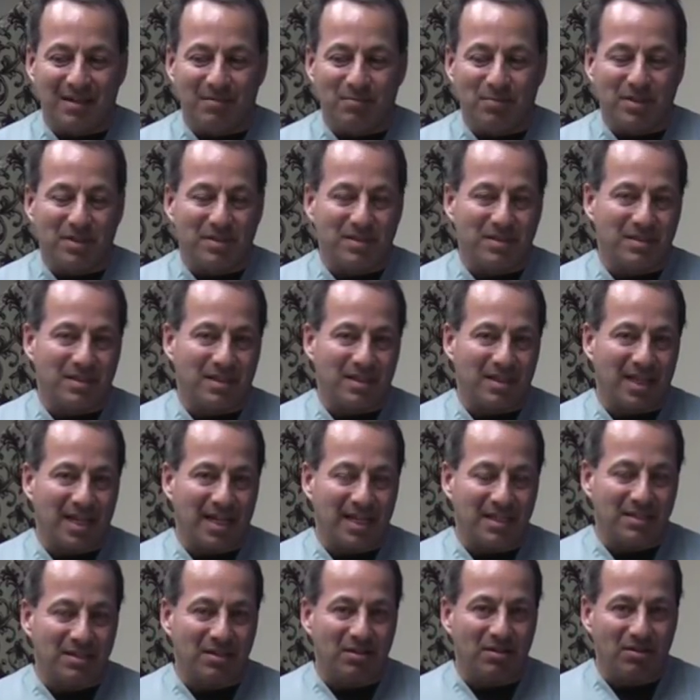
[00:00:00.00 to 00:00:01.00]
because it
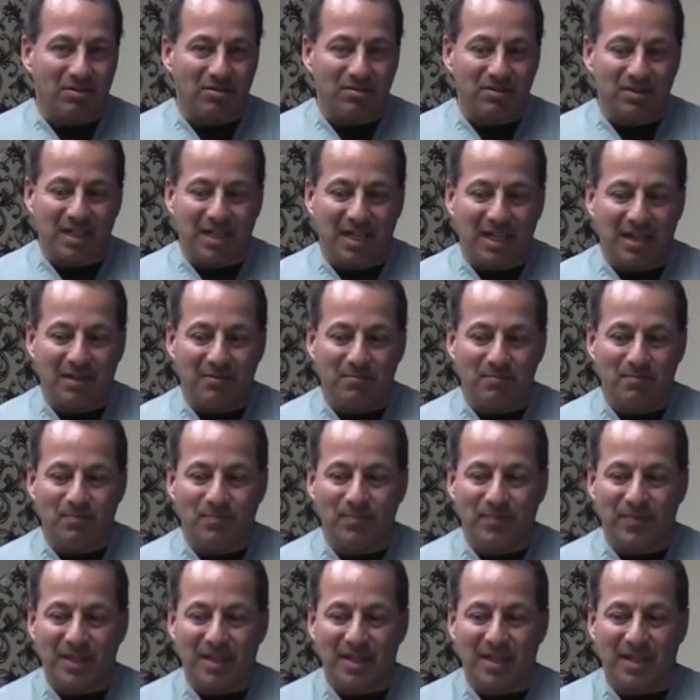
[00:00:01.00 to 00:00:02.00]
lasts a long time.
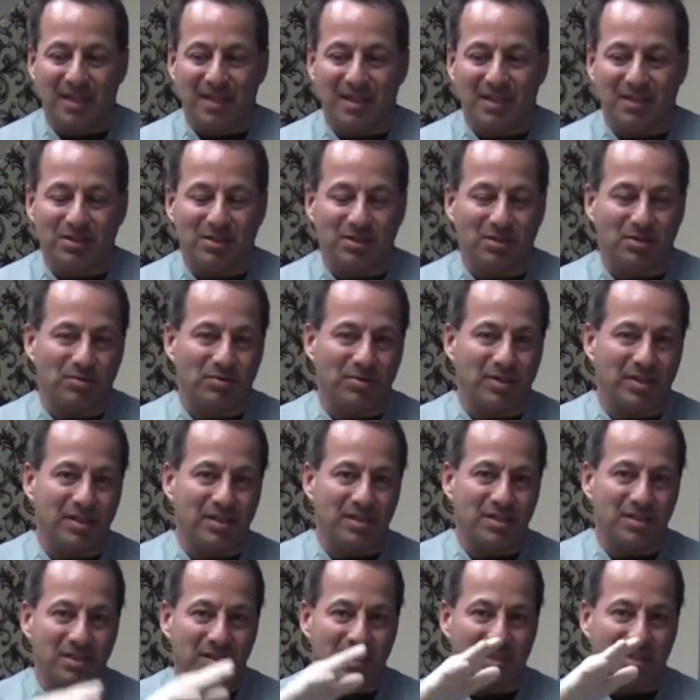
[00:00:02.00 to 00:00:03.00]
It
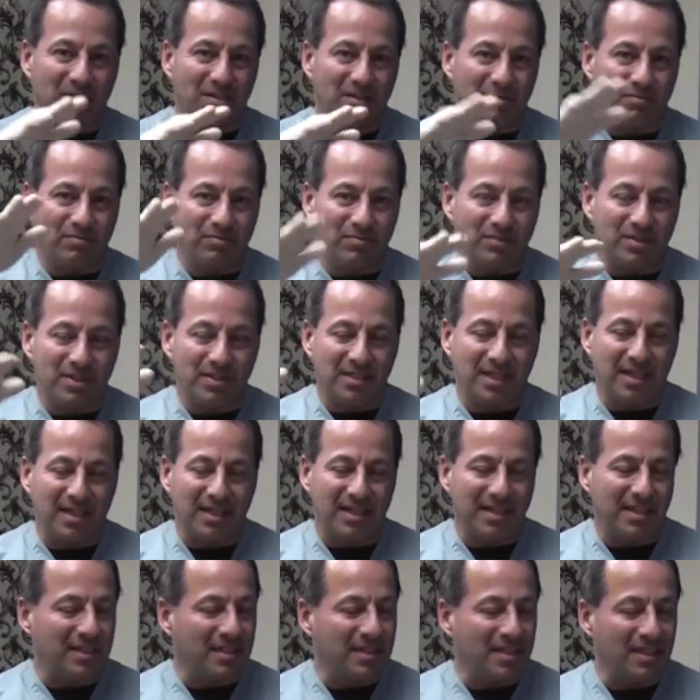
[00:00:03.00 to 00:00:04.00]
secretes
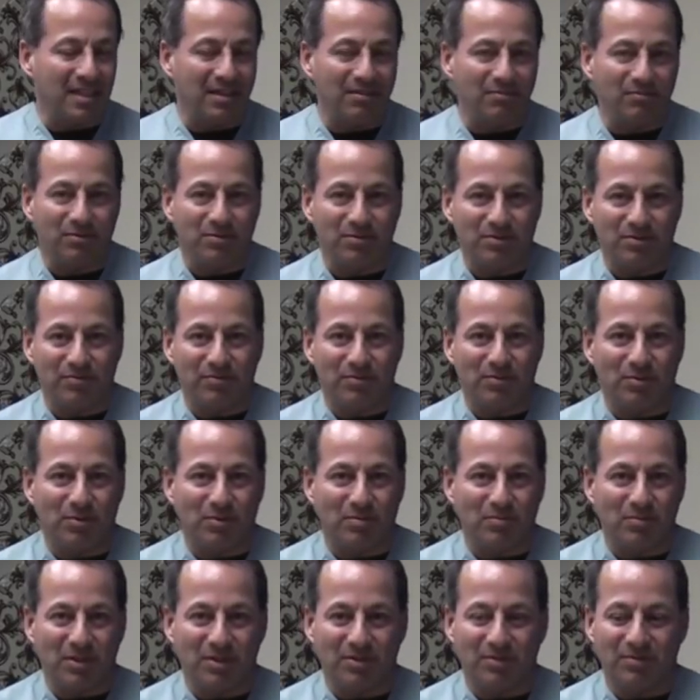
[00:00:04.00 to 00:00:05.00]
steady levels of
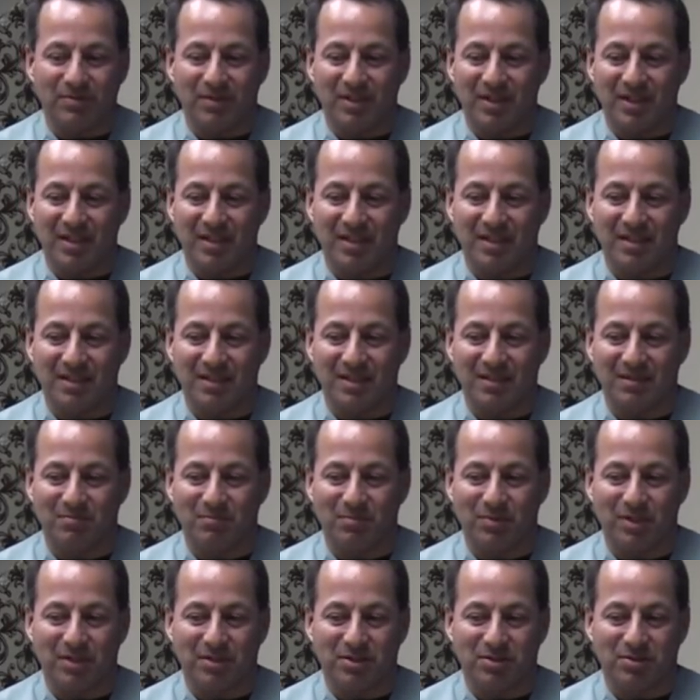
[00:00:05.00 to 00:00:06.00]
hormone in the
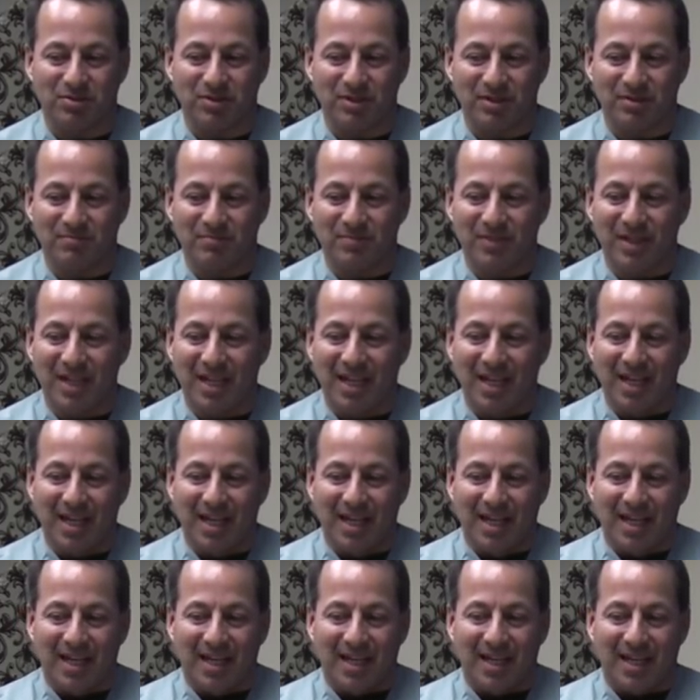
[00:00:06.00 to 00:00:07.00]
bloodstream,
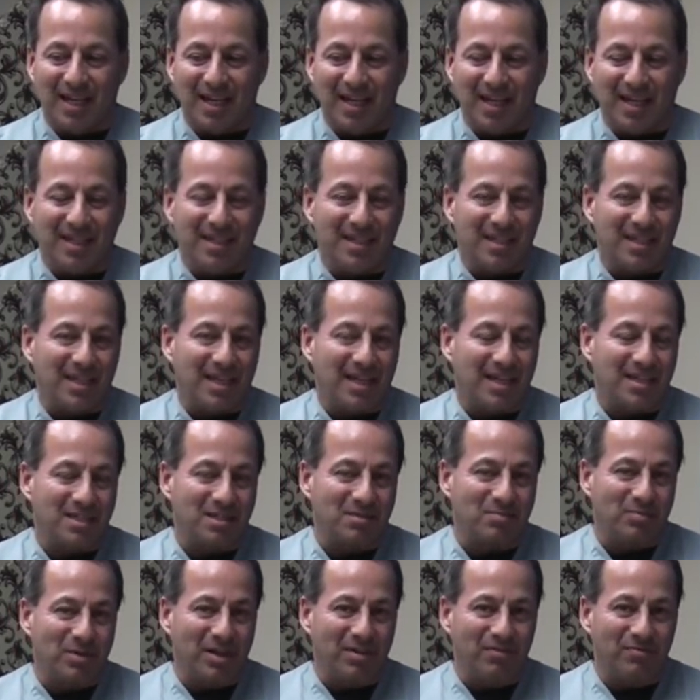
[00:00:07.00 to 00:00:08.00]
and it
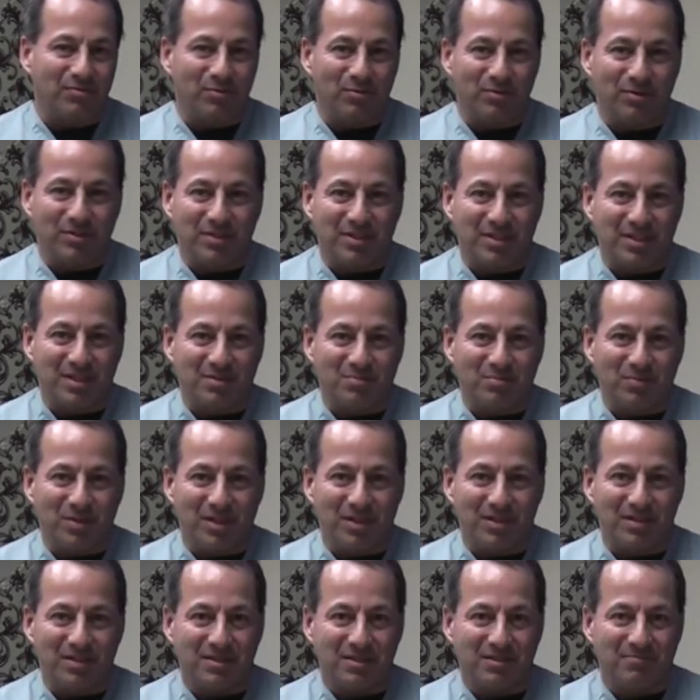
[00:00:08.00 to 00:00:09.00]
lasts about 4 to 6
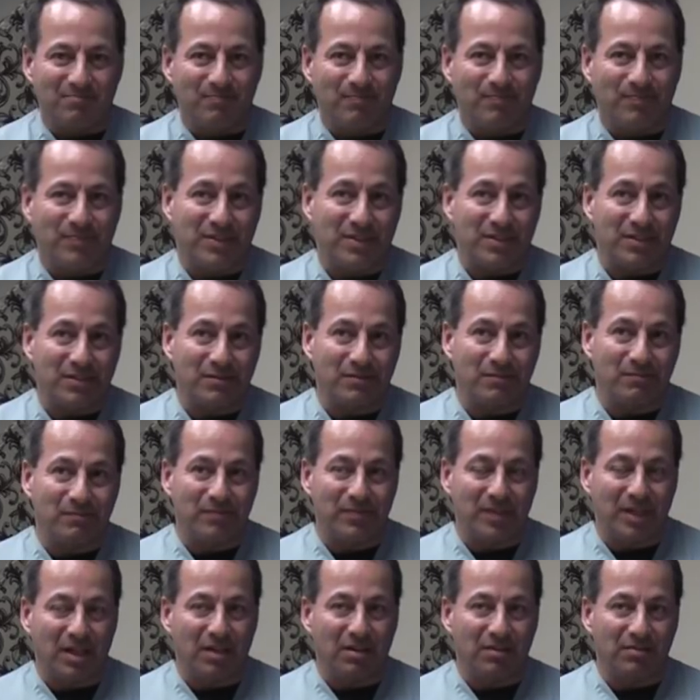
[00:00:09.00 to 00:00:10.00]
months. So
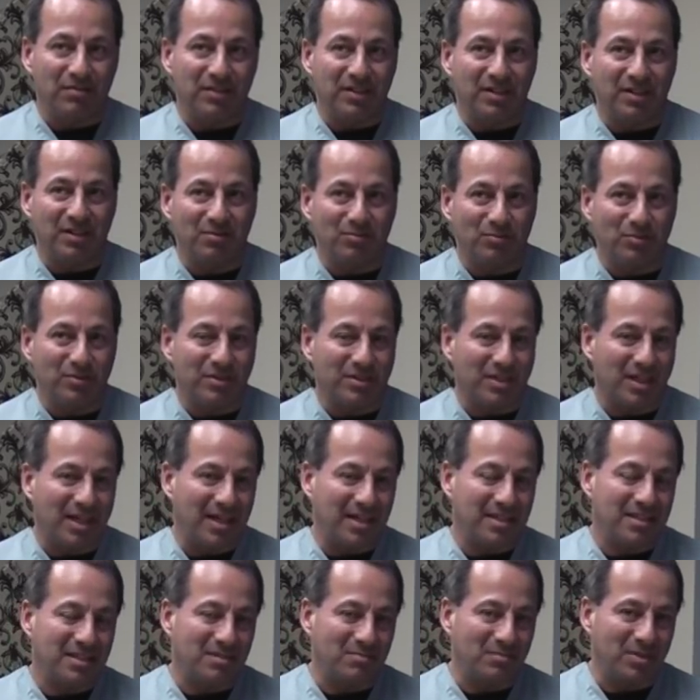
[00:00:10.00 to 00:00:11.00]
all of the other ones
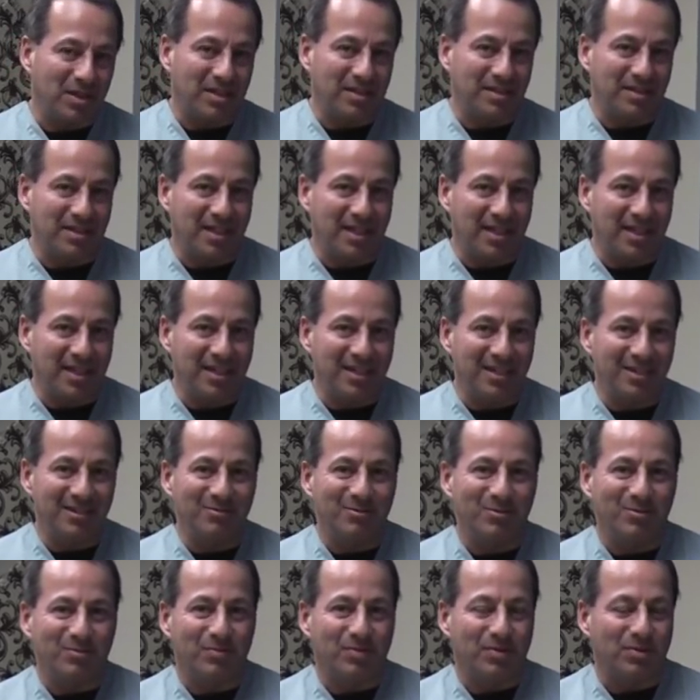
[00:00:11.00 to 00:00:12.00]
last about a day,
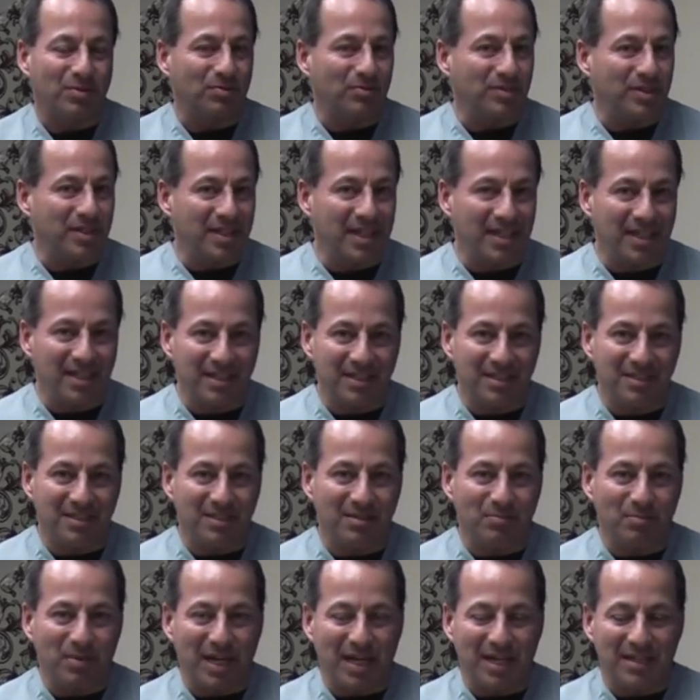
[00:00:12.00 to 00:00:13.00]
3 days,
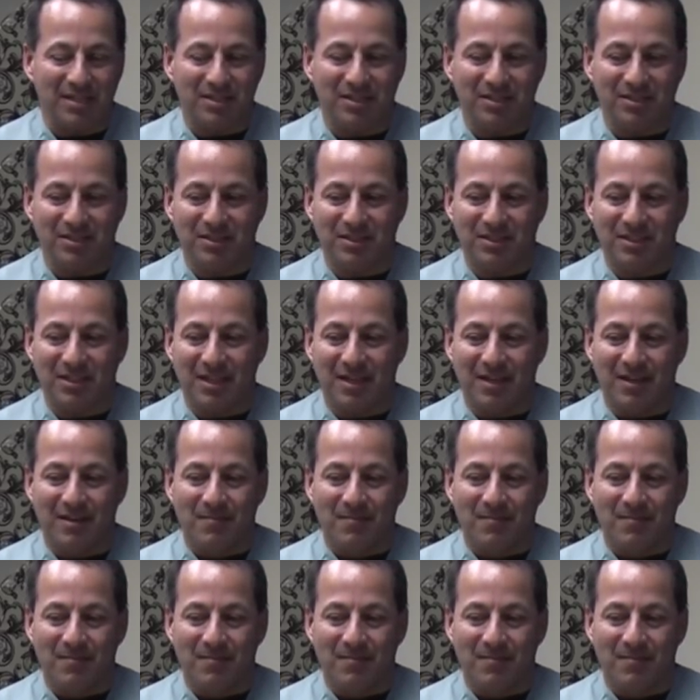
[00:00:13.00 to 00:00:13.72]
the patches.